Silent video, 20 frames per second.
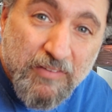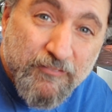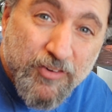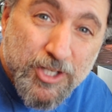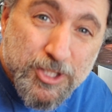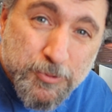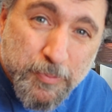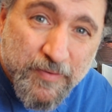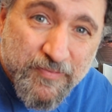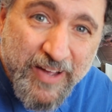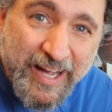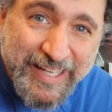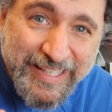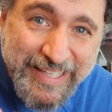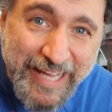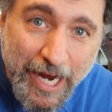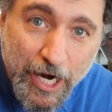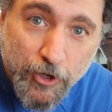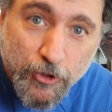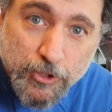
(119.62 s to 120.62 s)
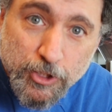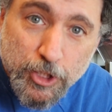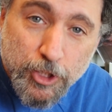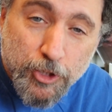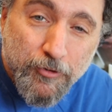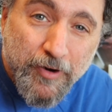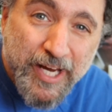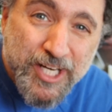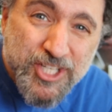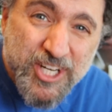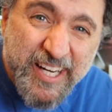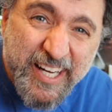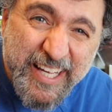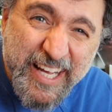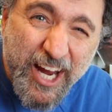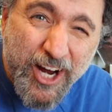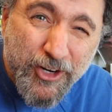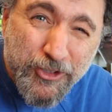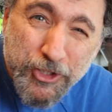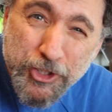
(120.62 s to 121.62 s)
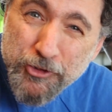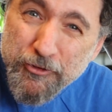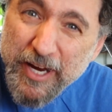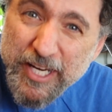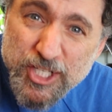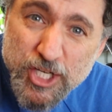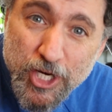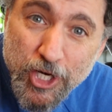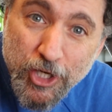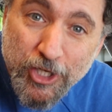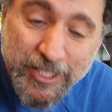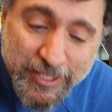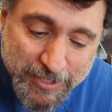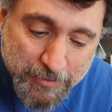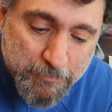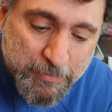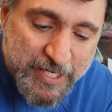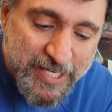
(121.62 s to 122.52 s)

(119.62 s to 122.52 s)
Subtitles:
First, we've got character creation, and character creation couldn't